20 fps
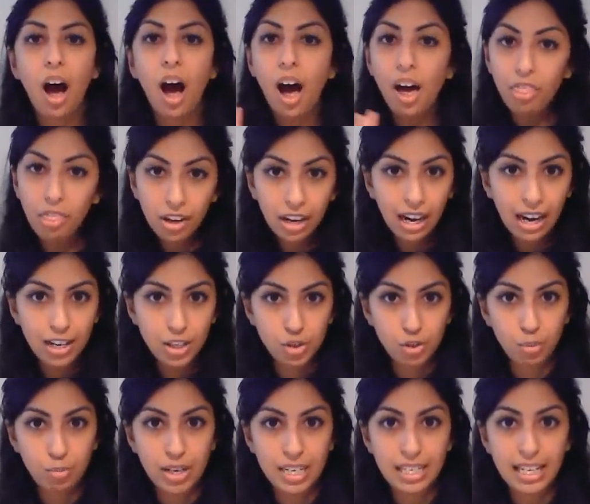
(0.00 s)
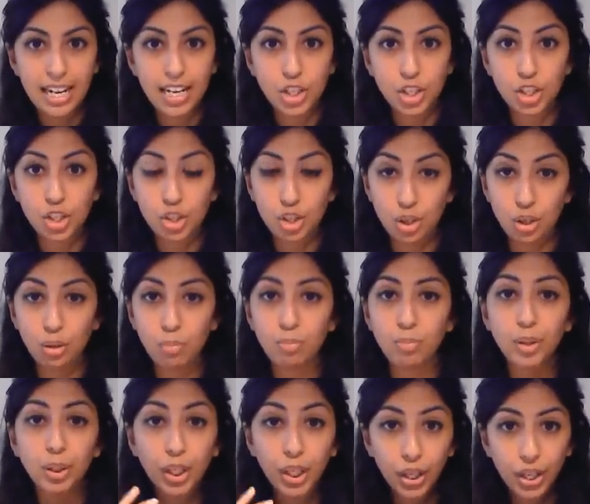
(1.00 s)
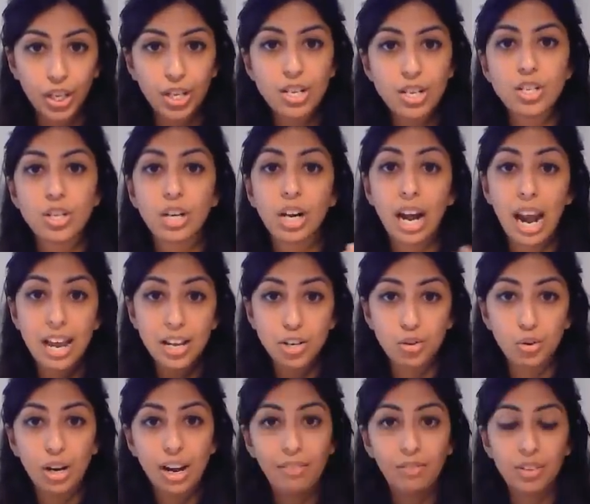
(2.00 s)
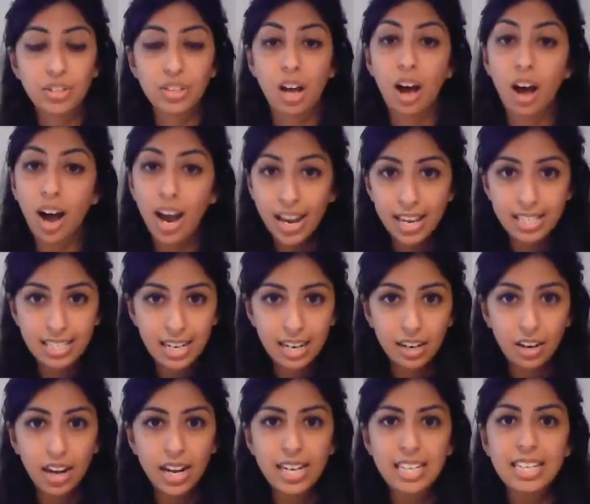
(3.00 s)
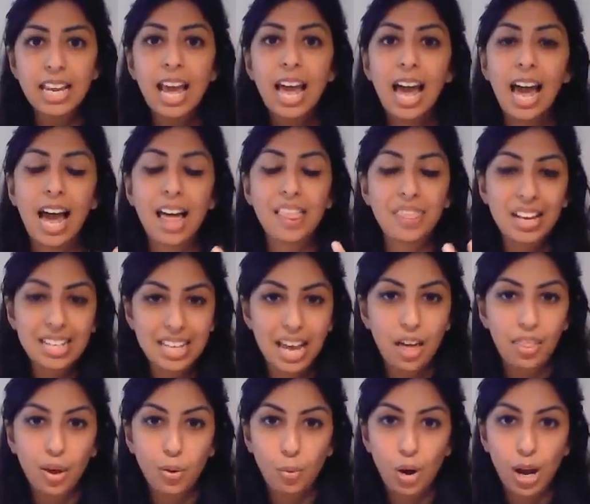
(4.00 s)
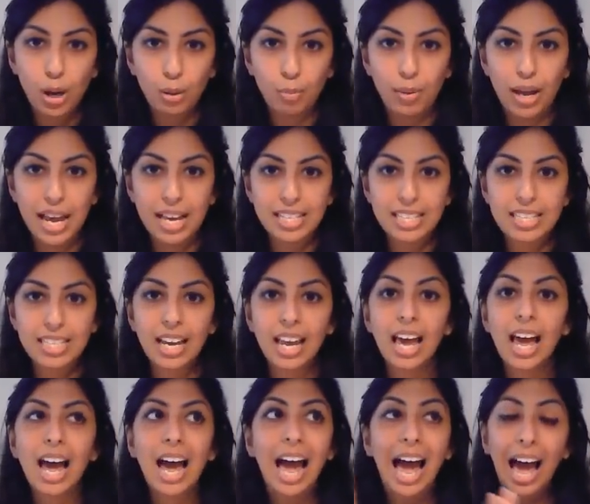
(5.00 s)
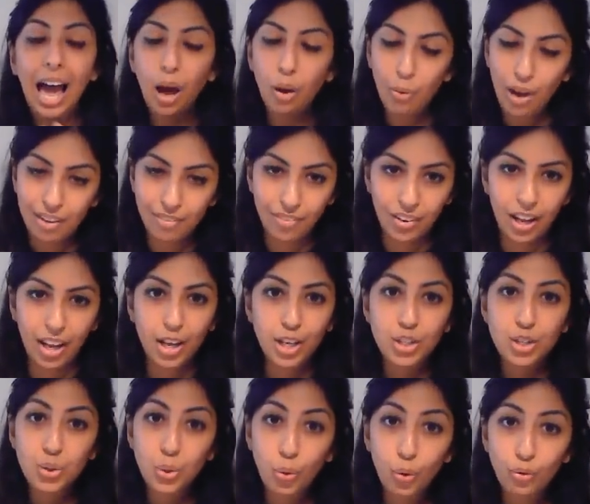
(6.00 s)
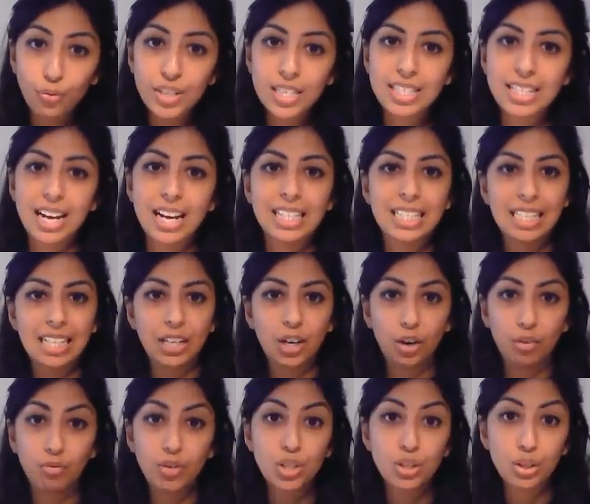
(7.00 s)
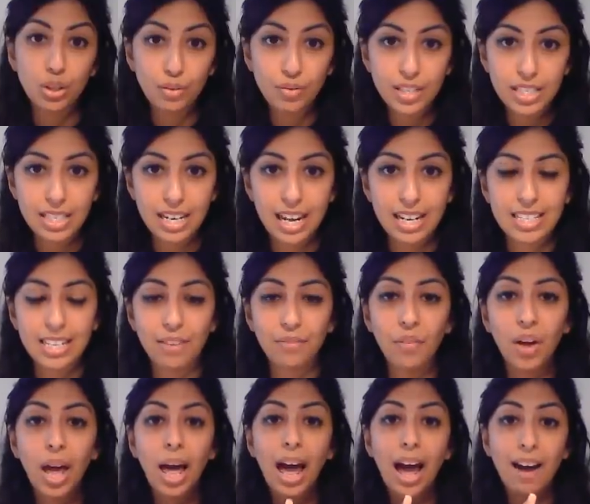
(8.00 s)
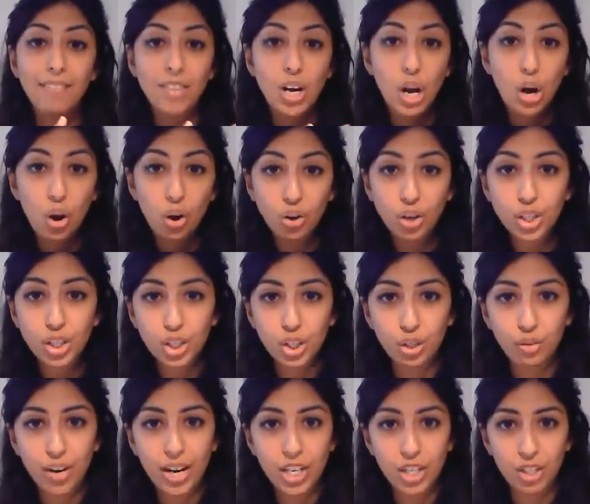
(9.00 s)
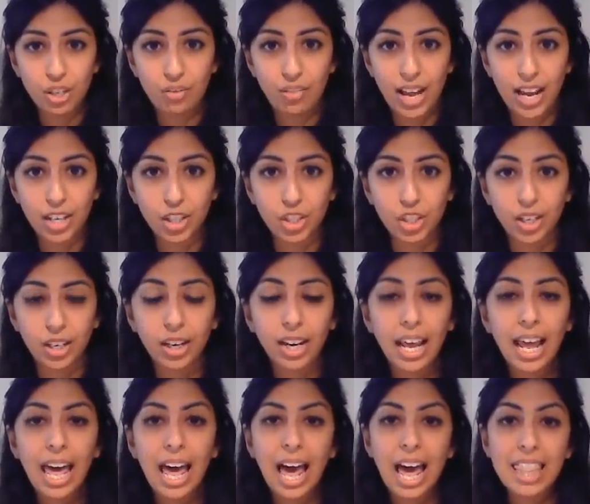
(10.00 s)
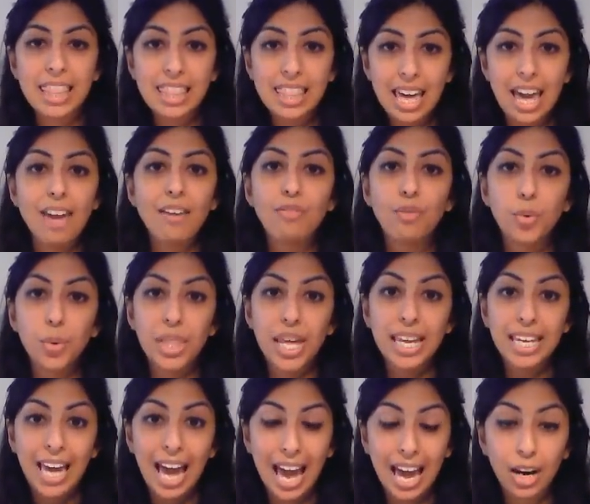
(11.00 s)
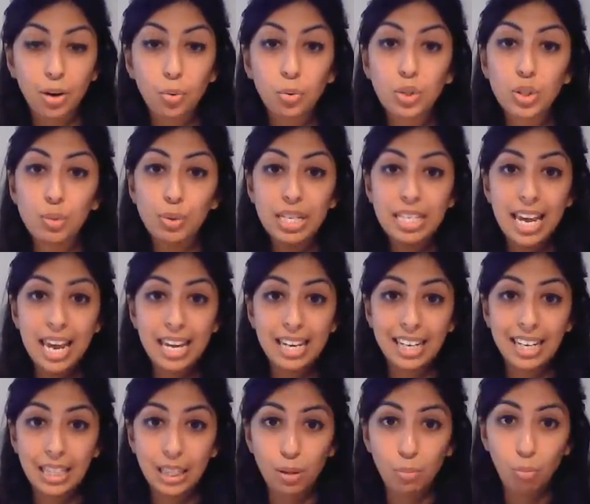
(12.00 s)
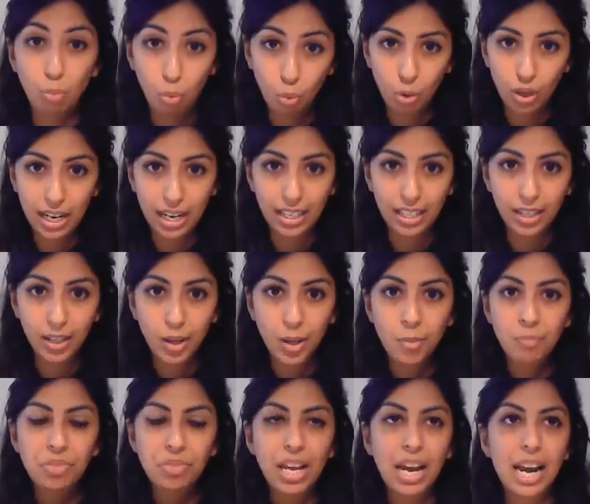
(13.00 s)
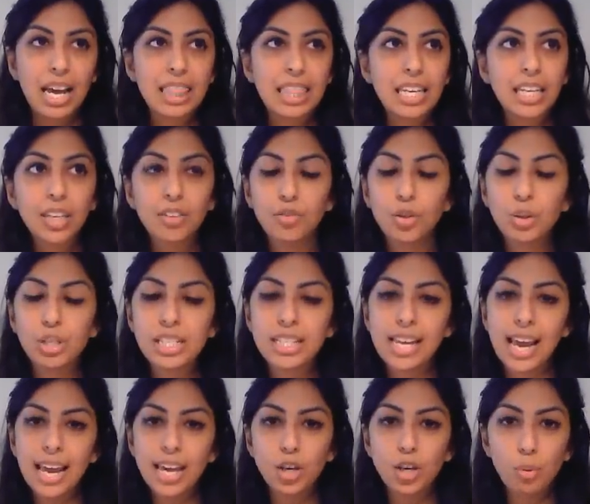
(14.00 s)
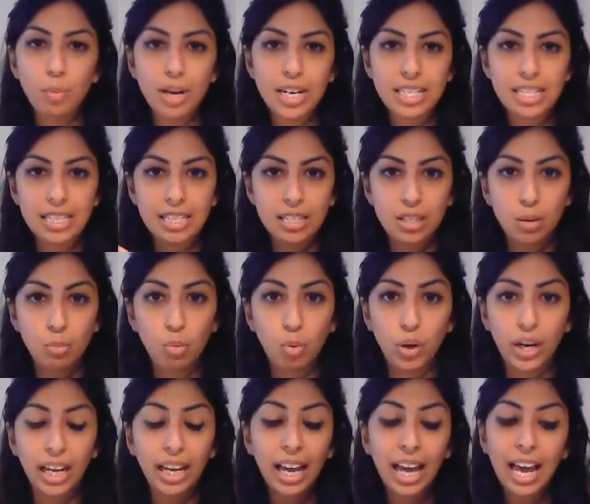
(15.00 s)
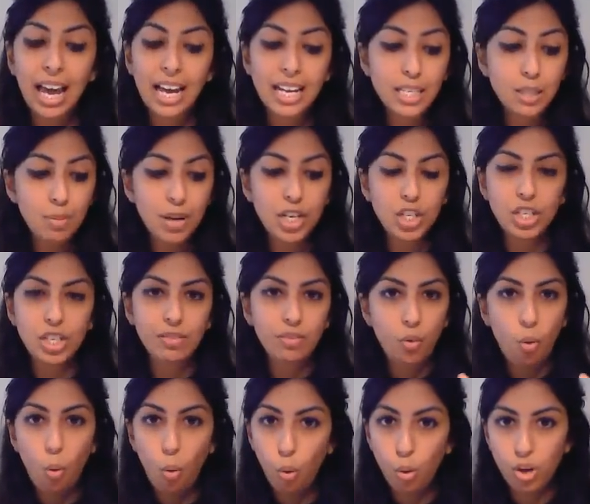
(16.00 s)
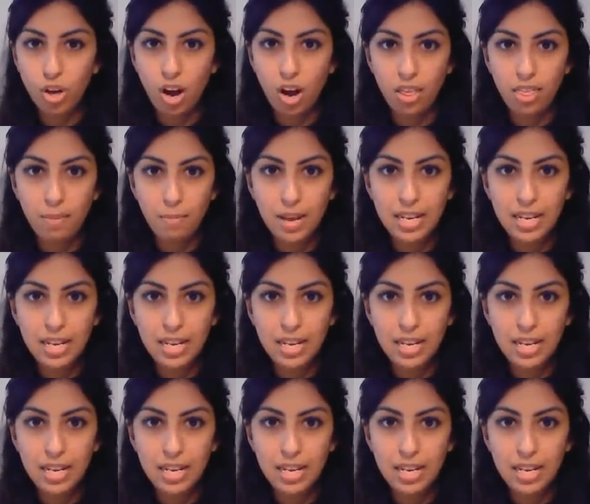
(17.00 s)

Other cholesterol medication do because cholesterol levels are highest at night and that's how they work best. However, atorvastatin and rosuvastatin have a longer duration of action and therefore they can also be taken in the morning. And I think if you can take your medicines in the morning, especially if all your other